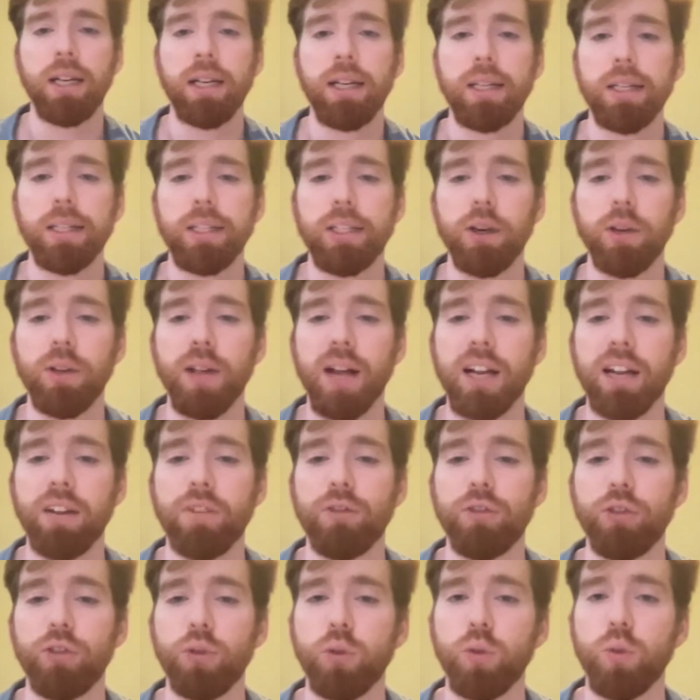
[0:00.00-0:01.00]
so that
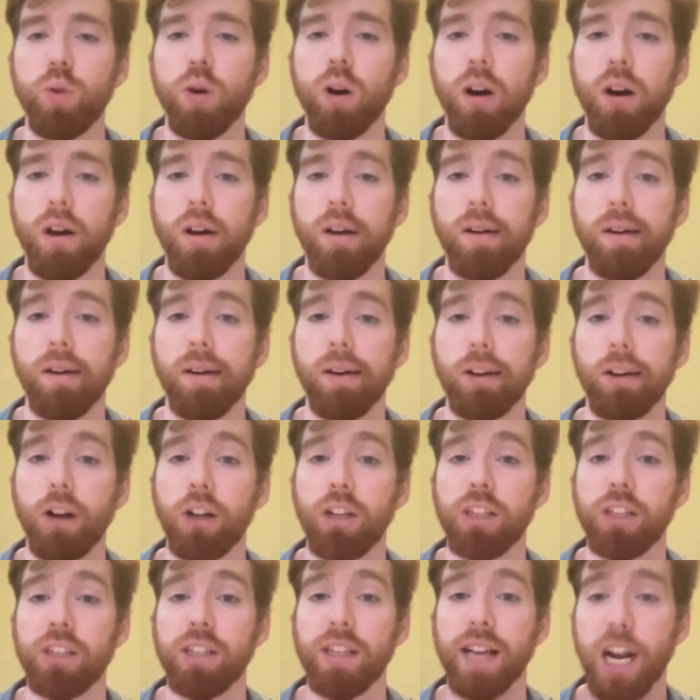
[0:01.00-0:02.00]
if you are an
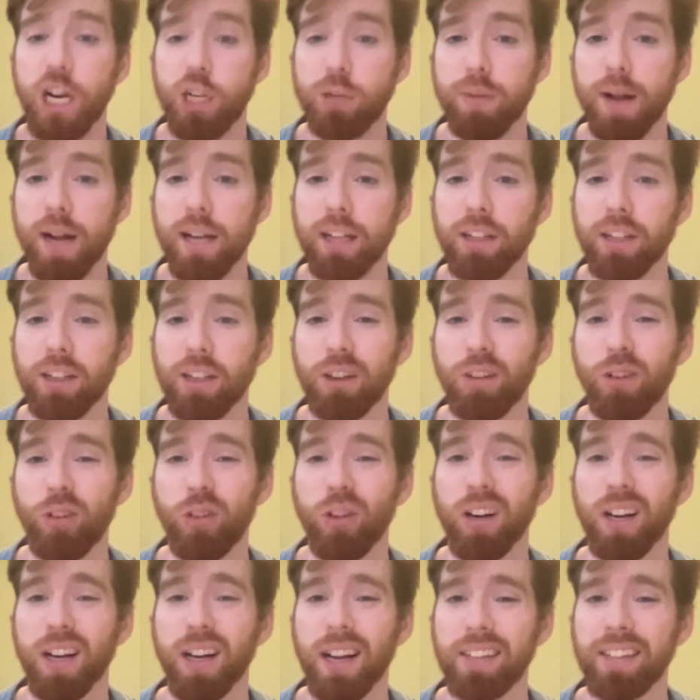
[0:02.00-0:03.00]
audience engagement editor
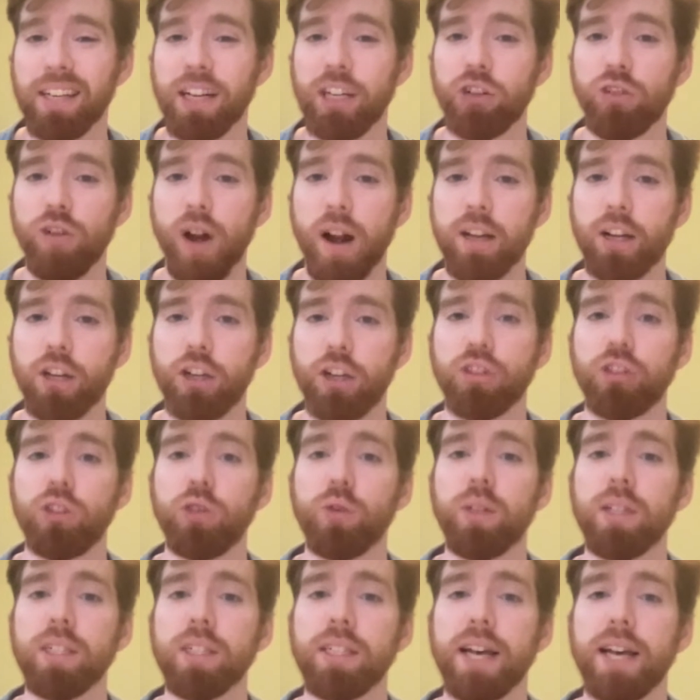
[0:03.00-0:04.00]
or a content strategist, you
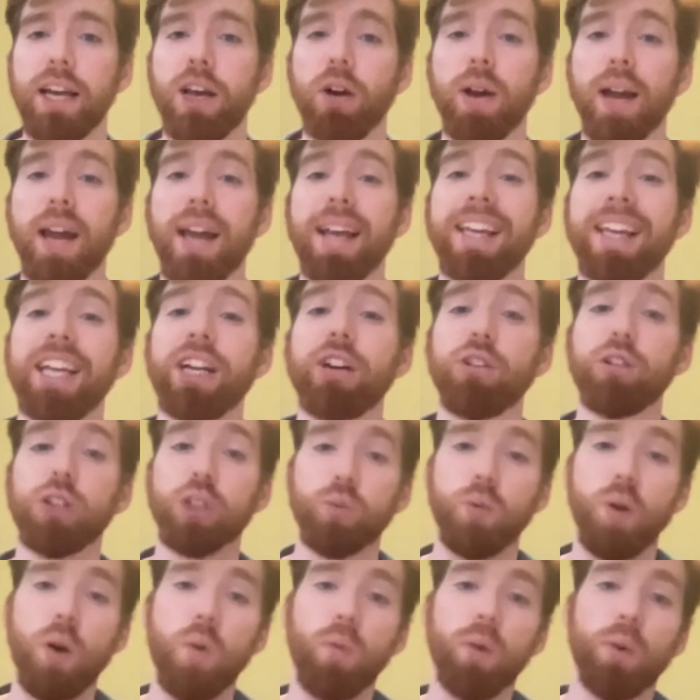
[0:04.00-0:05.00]
can say, okay, here is
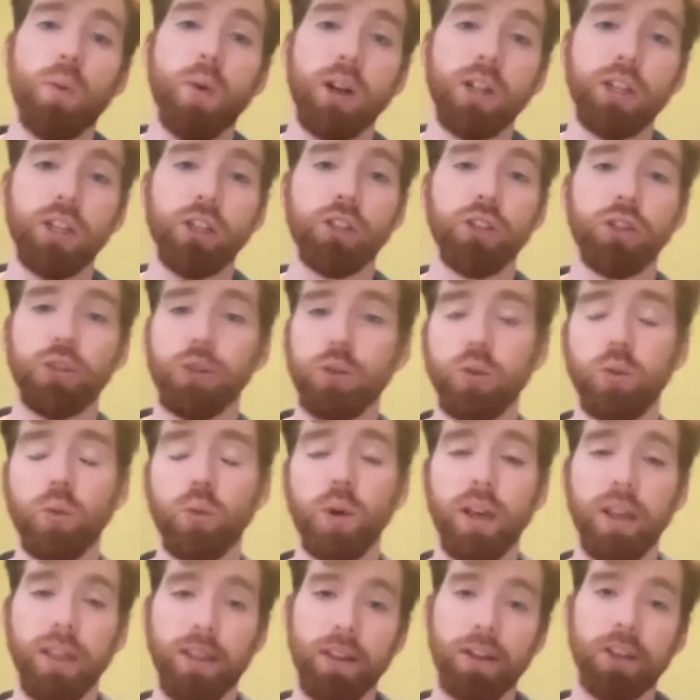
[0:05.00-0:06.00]
what we want to do
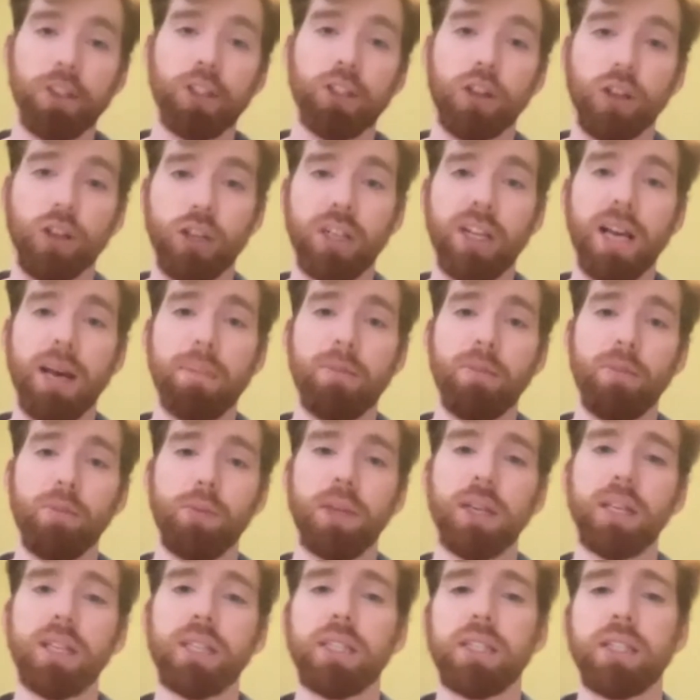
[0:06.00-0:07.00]
with a certain type of
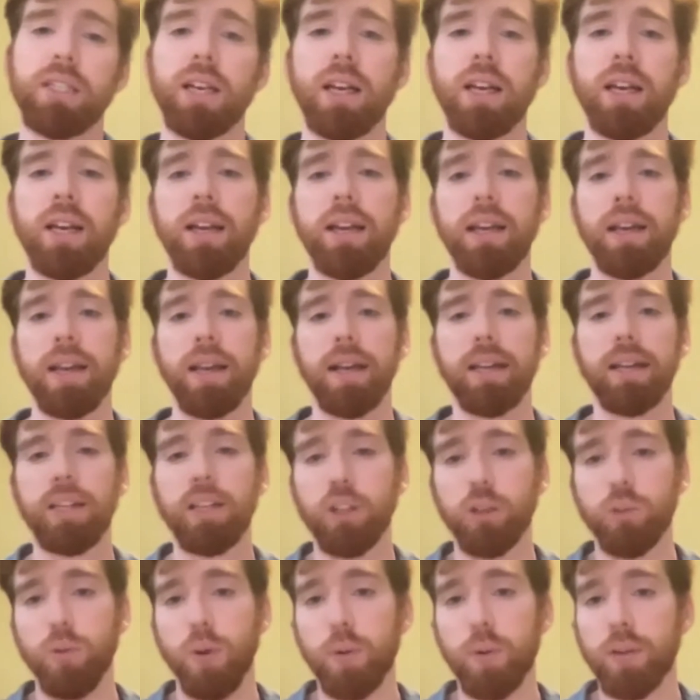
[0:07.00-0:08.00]
piece, and
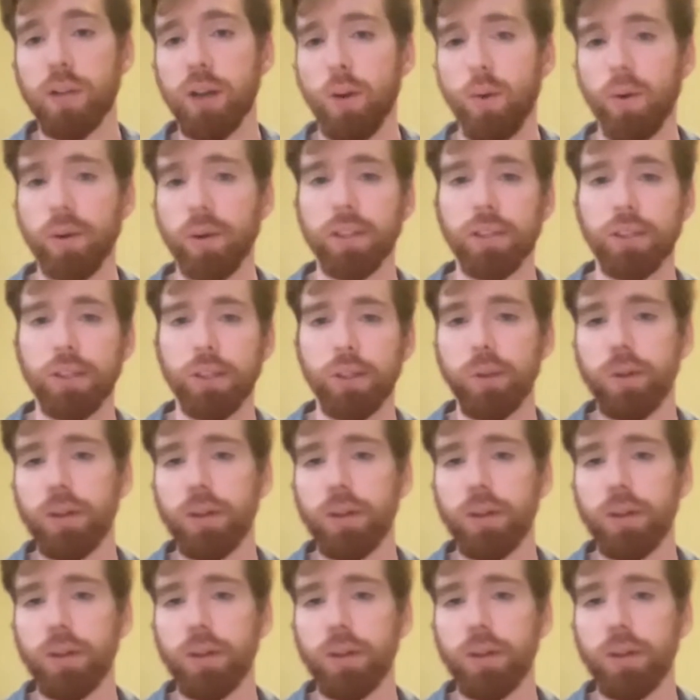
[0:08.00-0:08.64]
here's what we don't want to do.